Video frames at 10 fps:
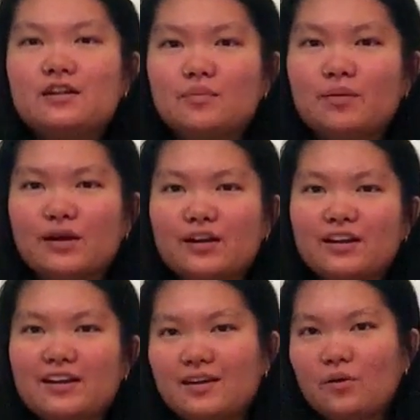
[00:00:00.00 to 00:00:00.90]

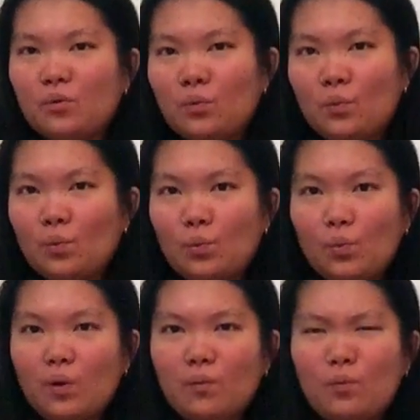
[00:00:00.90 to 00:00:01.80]
sparkling
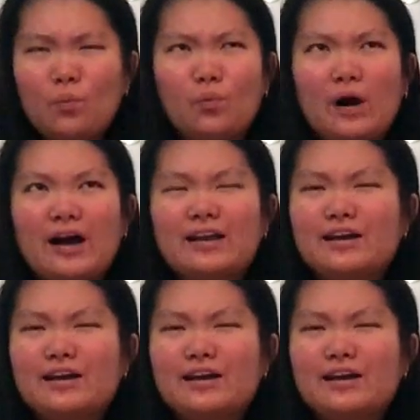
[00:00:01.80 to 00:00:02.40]
wine.